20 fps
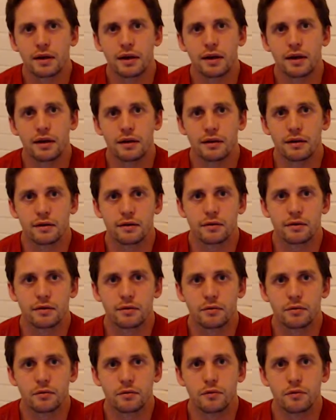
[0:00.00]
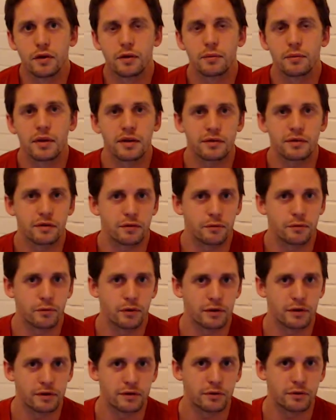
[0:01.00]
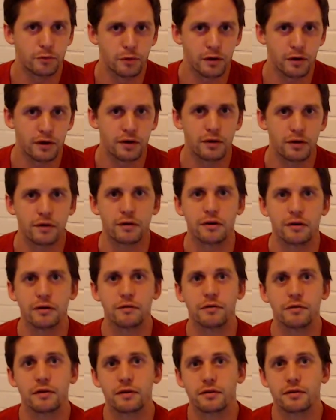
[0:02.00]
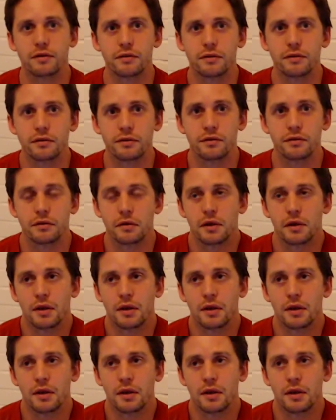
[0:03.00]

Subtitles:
and what makes us want to work hard versus